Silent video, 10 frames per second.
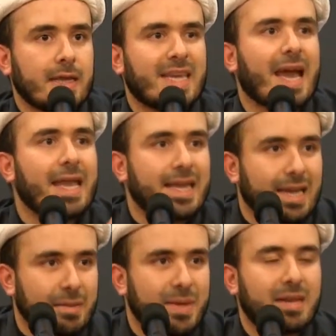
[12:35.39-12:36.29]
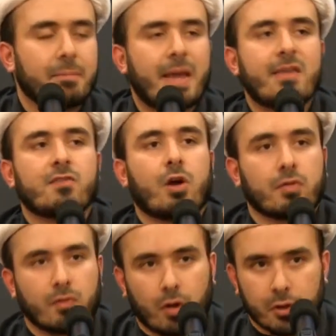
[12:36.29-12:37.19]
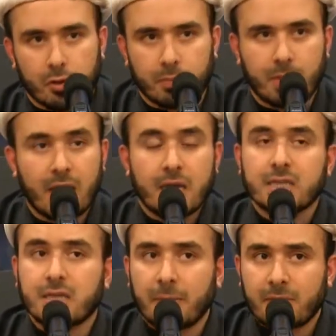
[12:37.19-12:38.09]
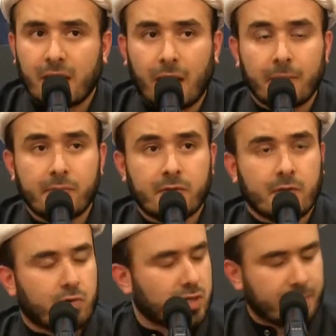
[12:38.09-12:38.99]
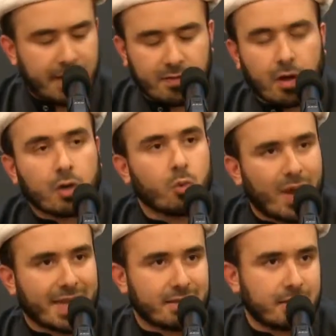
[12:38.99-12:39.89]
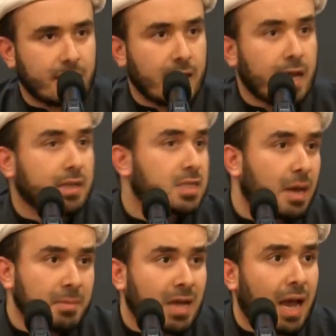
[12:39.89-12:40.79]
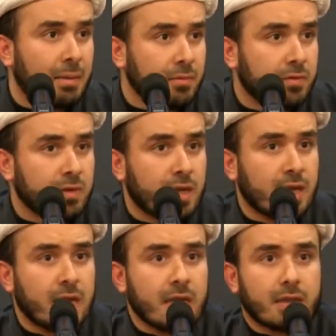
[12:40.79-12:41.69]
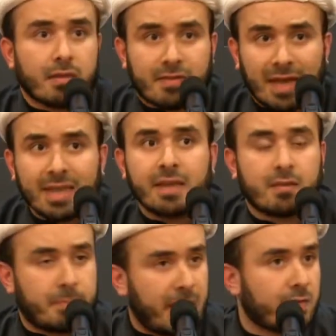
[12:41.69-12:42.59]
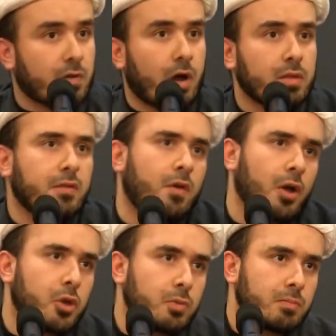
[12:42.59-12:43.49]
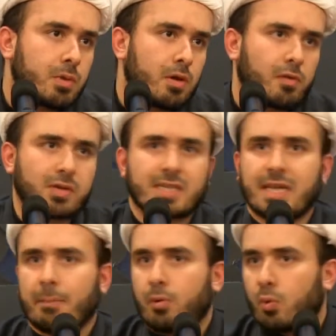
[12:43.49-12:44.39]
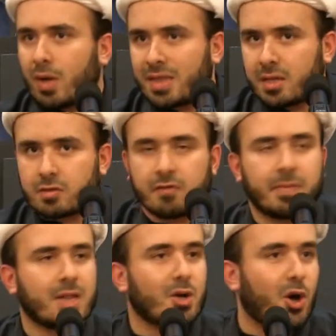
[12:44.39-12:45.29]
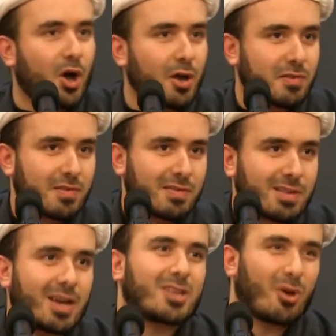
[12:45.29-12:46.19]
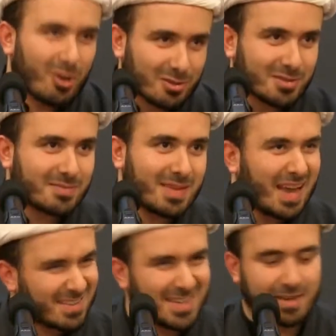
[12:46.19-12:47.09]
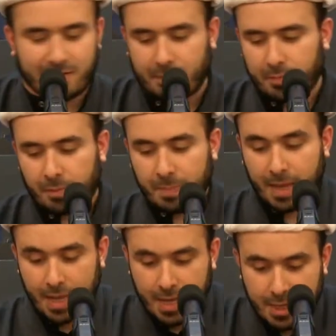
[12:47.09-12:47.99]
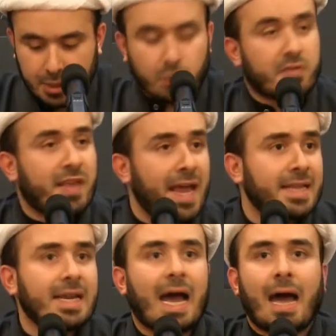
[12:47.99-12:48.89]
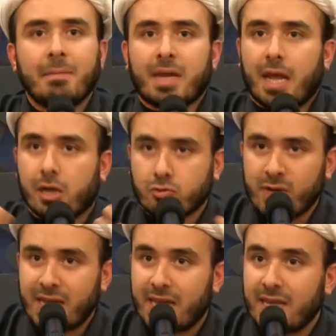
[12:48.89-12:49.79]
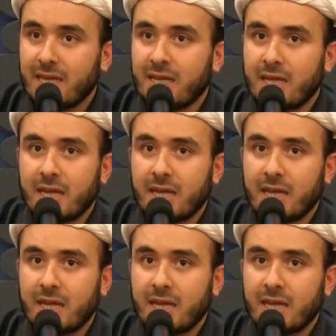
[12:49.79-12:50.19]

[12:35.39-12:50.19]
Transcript: kail, meaning based on volume. Based on weight. And sometimes the selling is based on the volume. For example, 1 liter of milk costs a dollar, as an example. So Zayd and Amr agree